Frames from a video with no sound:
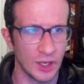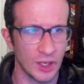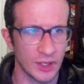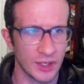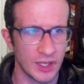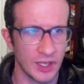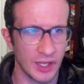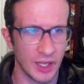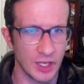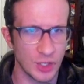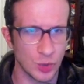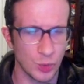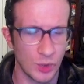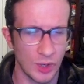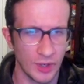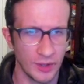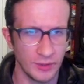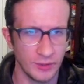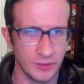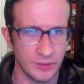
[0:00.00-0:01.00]
King
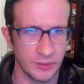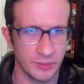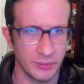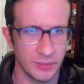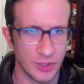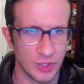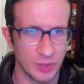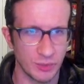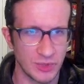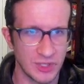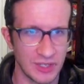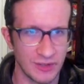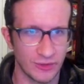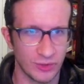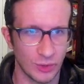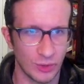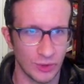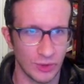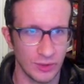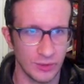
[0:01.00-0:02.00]
h1, bishop
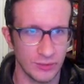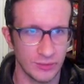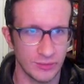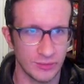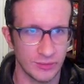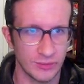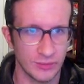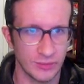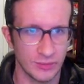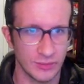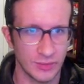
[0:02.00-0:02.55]
d4,